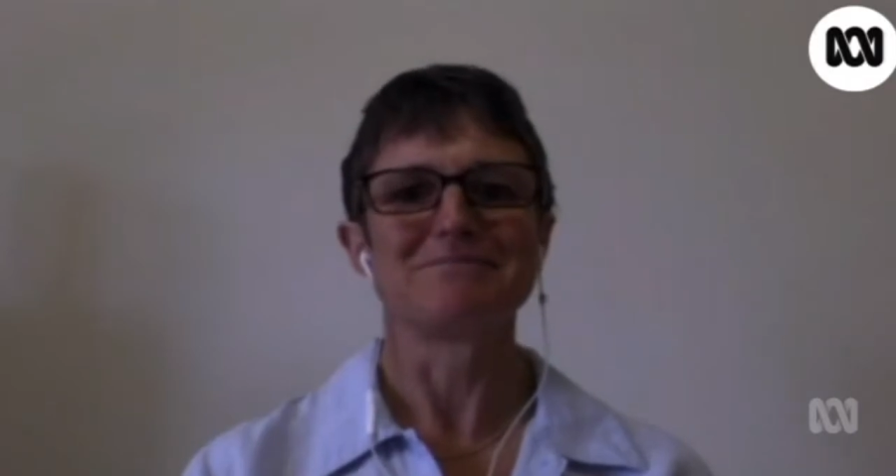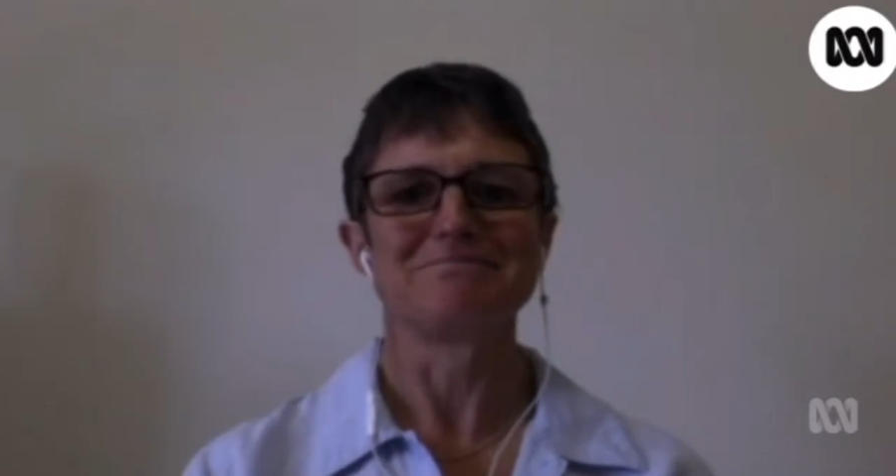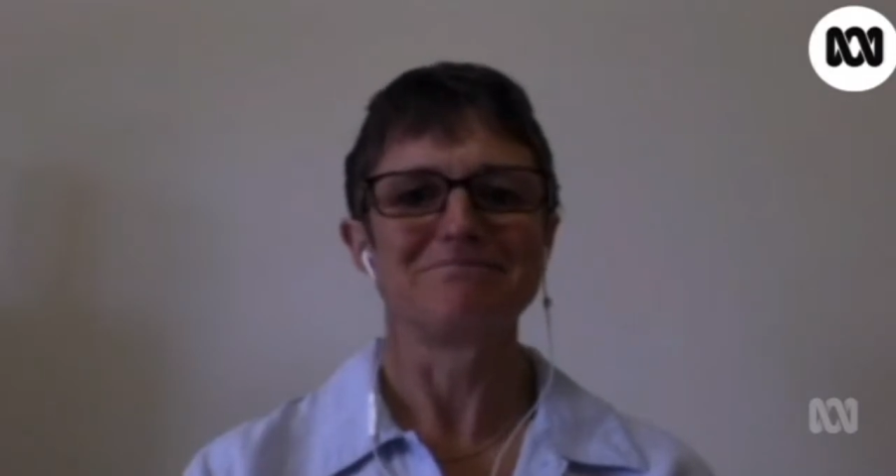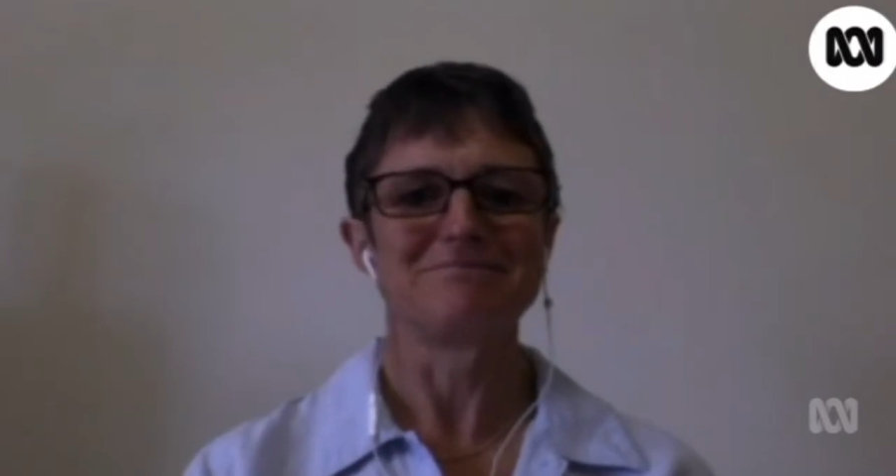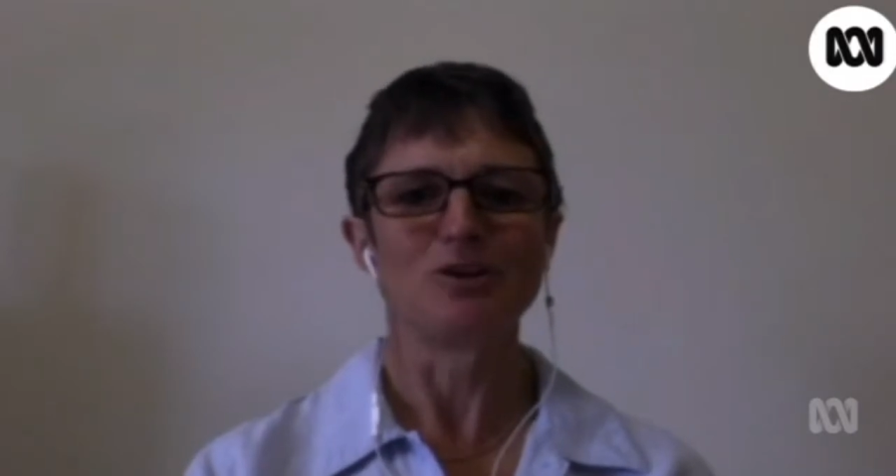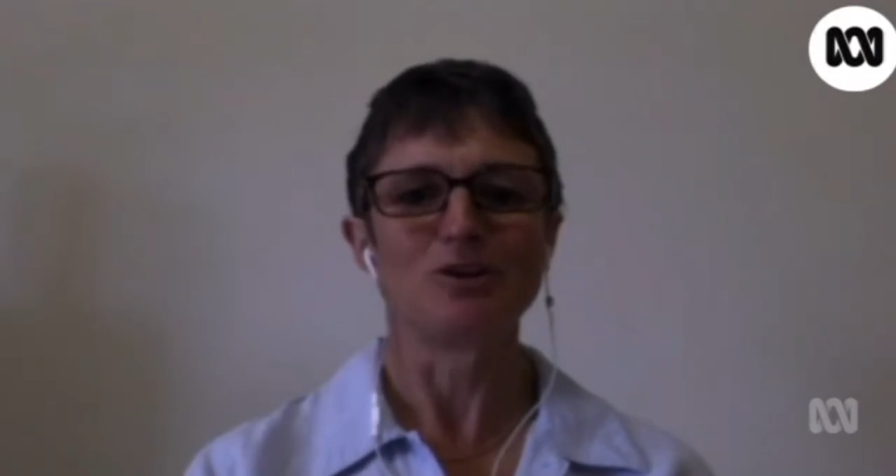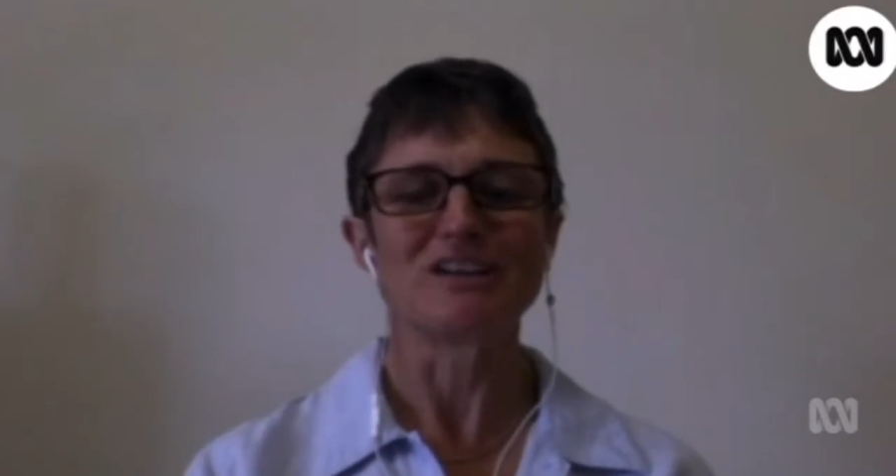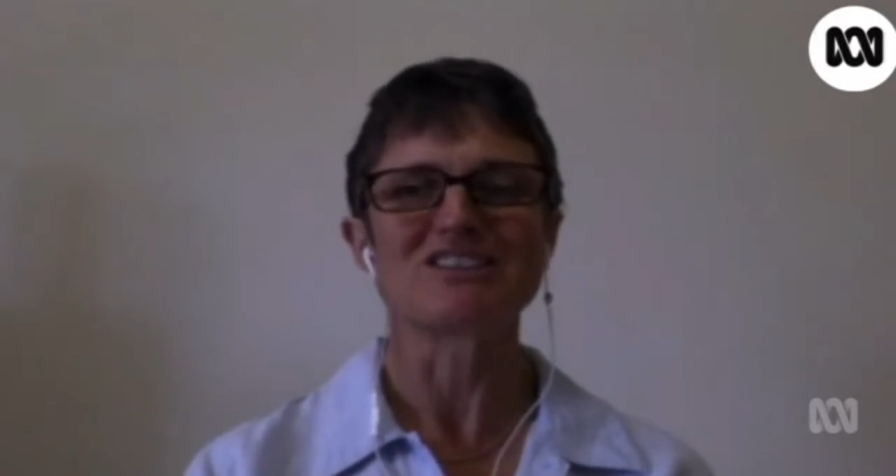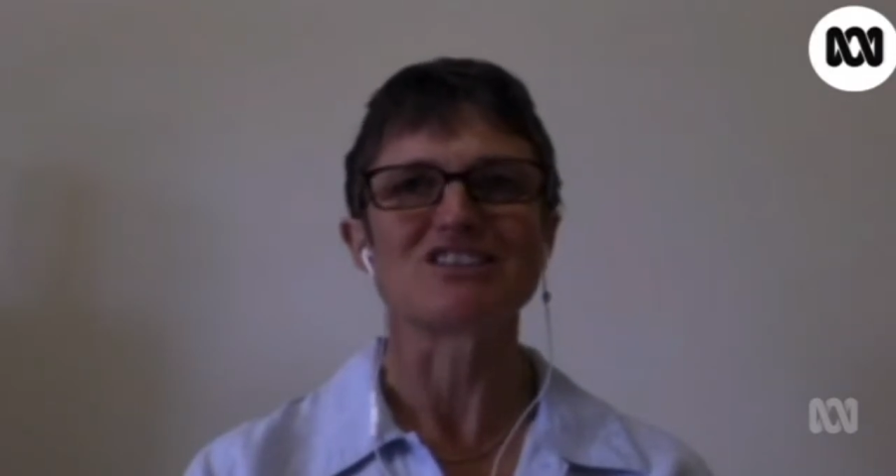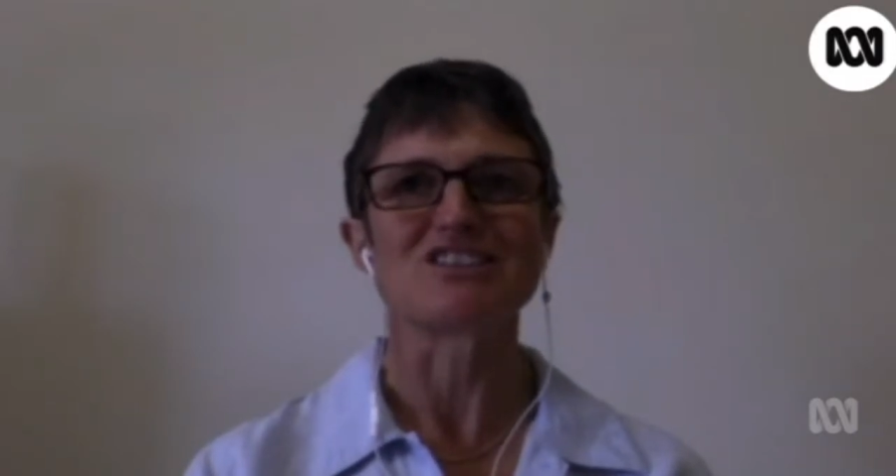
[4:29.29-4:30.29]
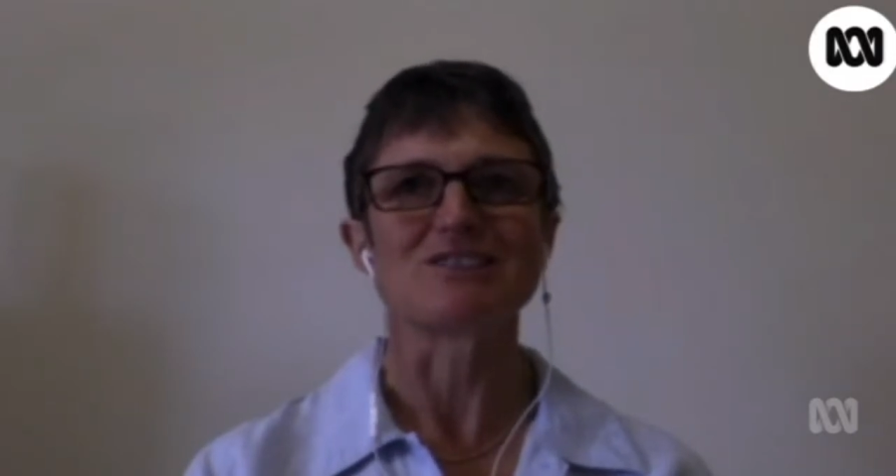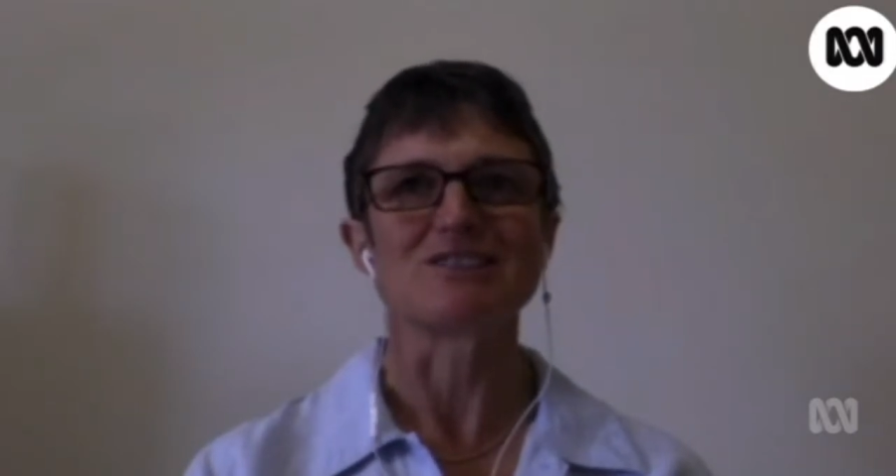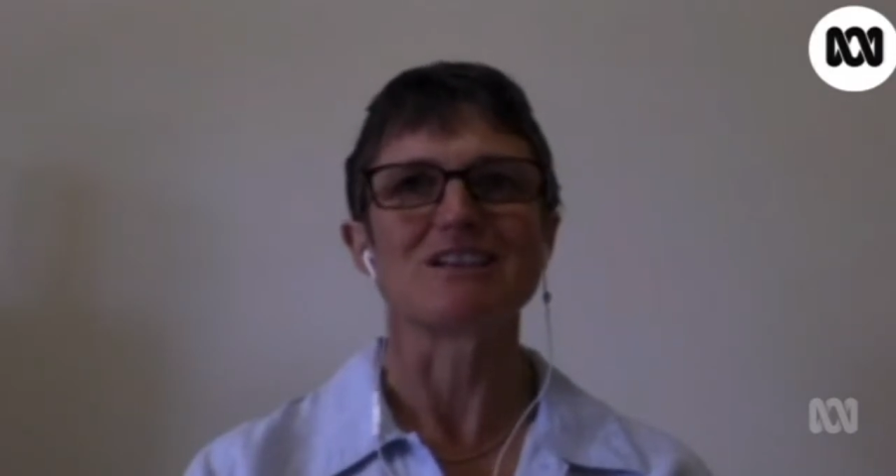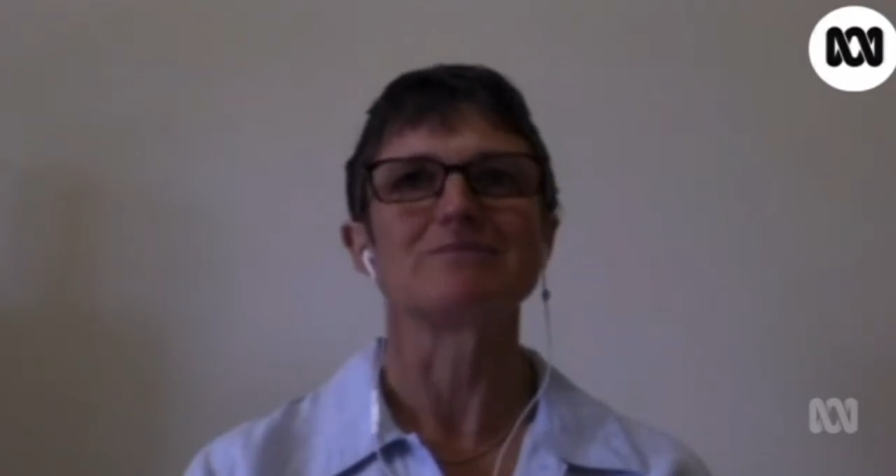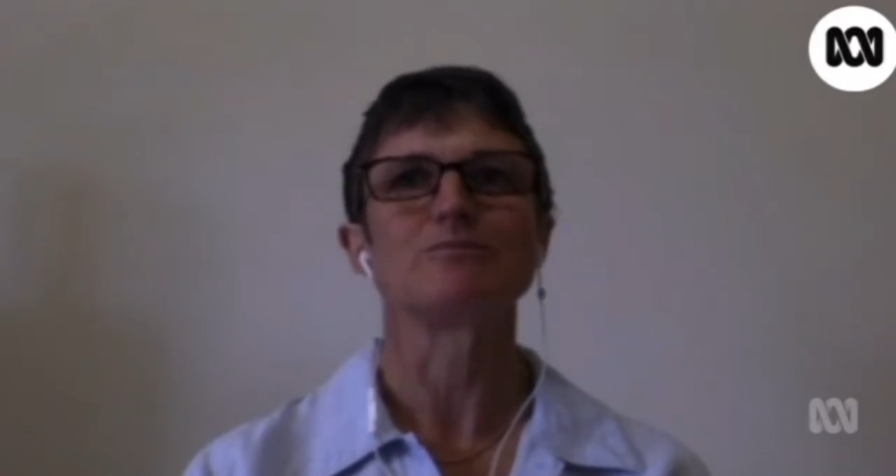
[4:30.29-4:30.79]
not necessary.
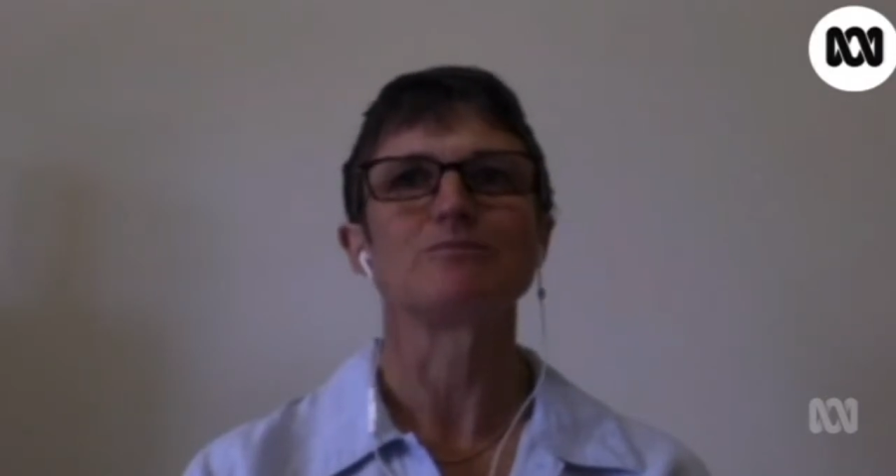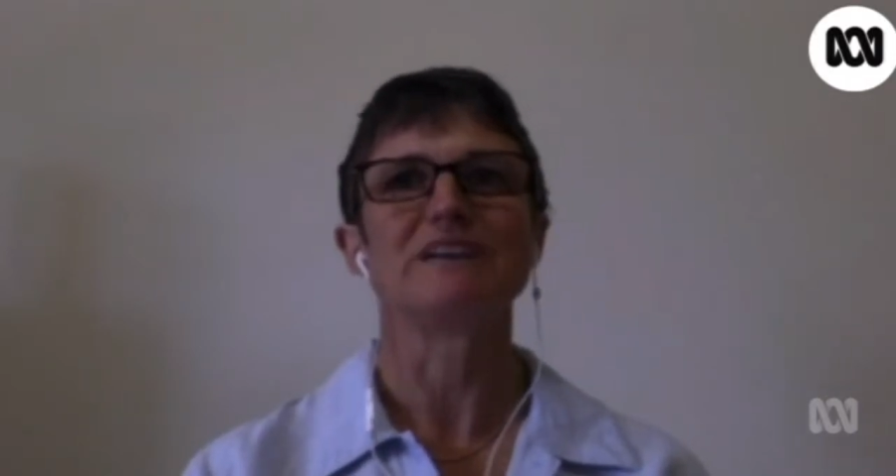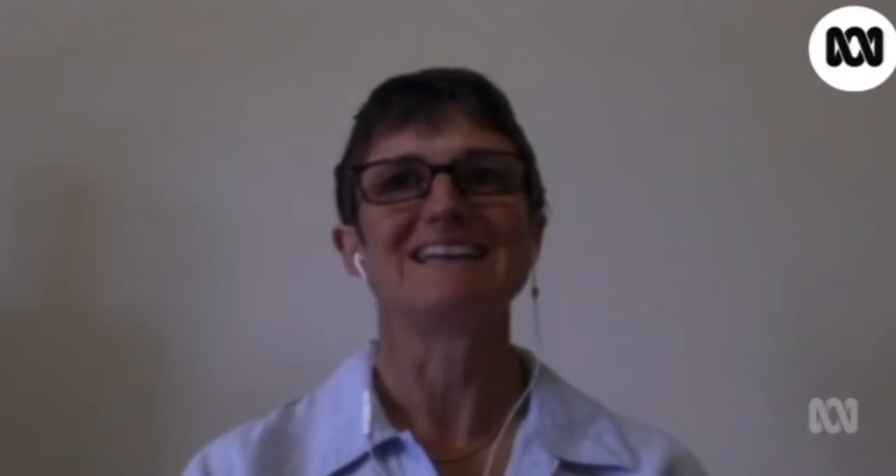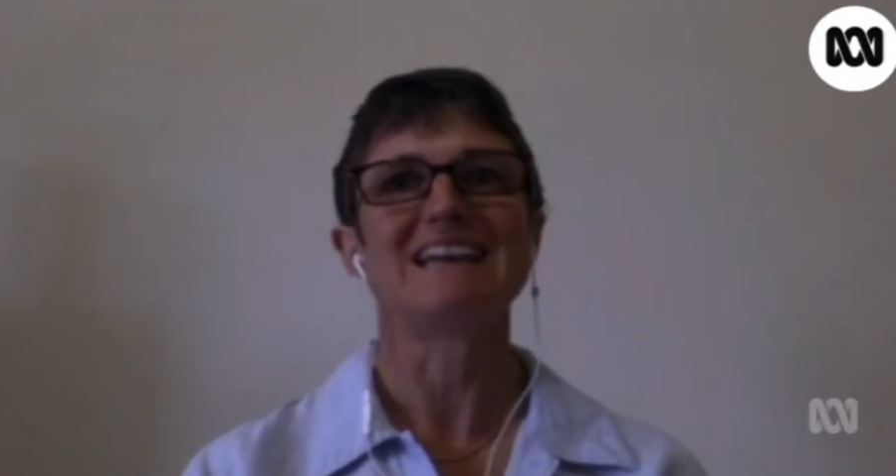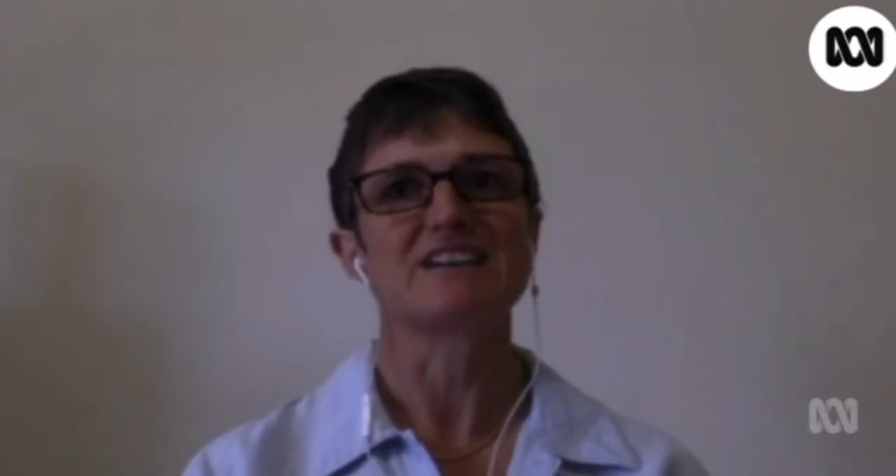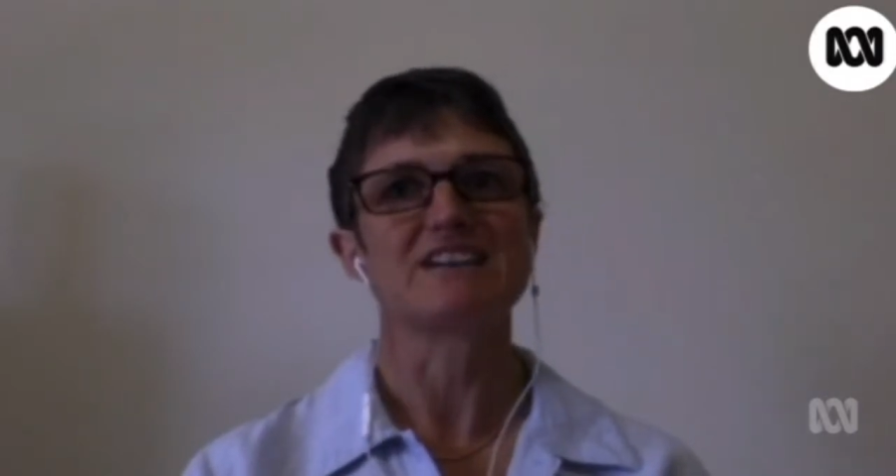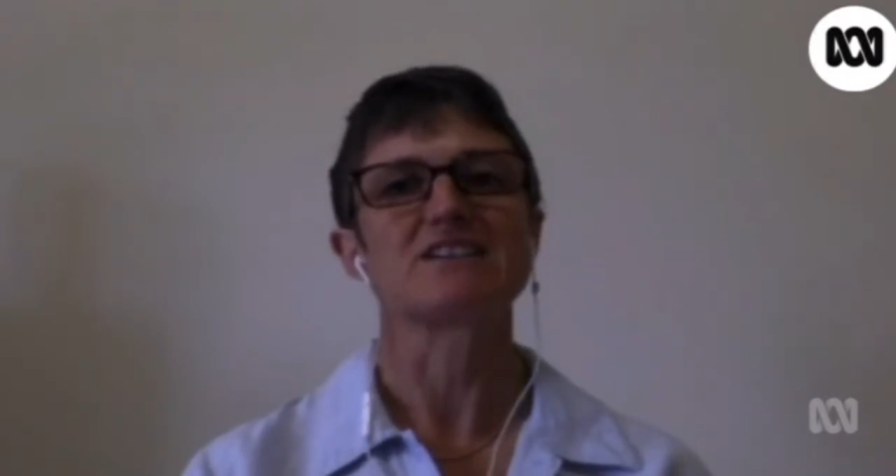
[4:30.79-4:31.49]
We need action.